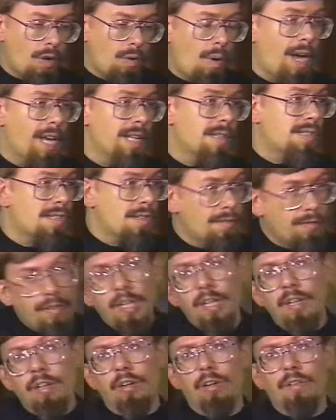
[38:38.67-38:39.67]
quite
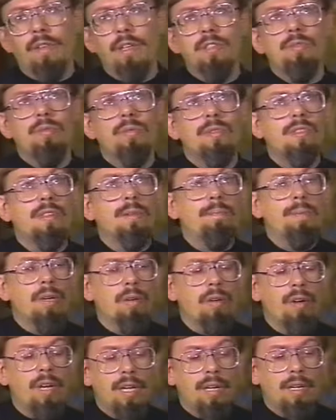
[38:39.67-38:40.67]
severe. This was the
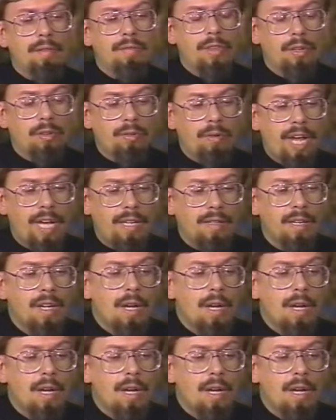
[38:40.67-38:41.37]
period of the great